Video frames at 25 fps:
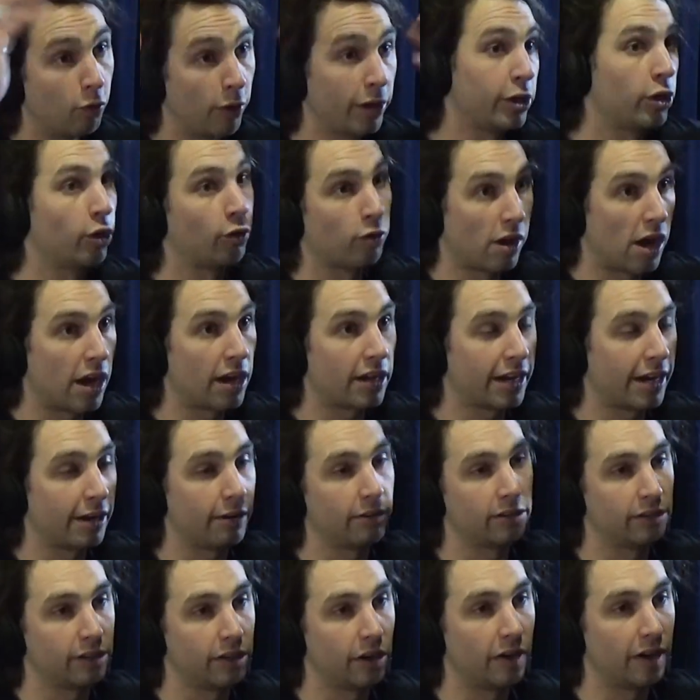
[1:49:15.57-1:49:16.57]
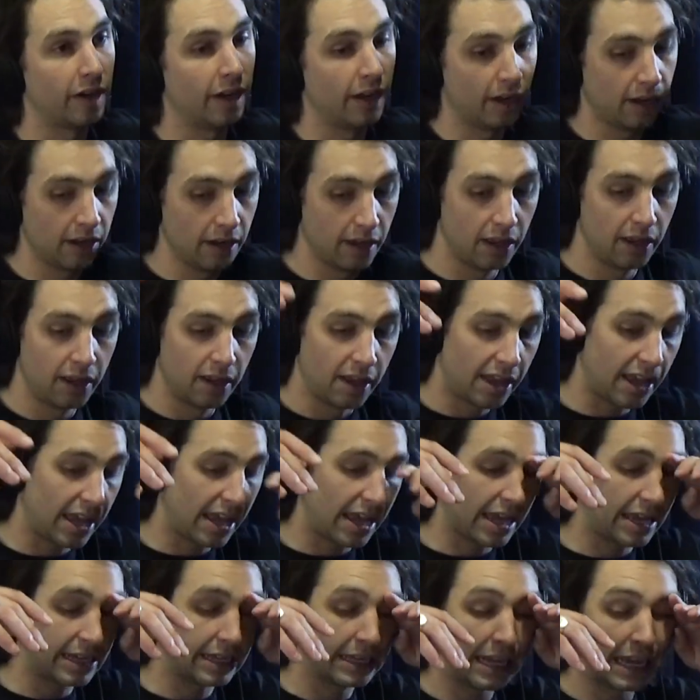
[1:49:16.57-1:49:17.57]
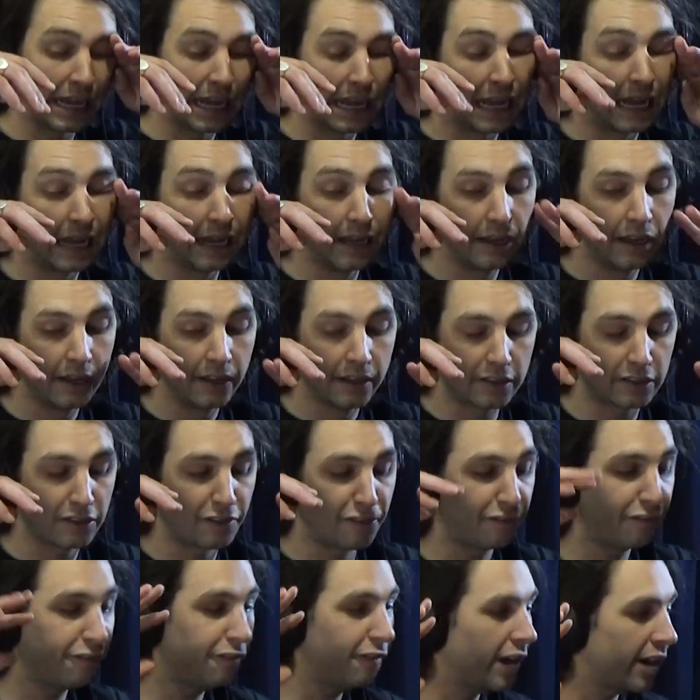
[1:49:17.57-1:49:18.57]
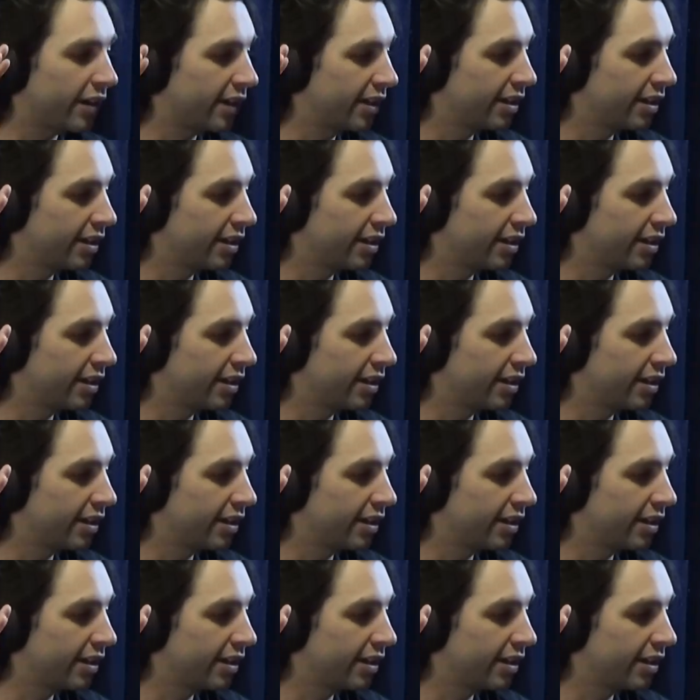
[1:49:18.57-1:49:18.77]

of Window Rock, Arizona. Yeah. And there's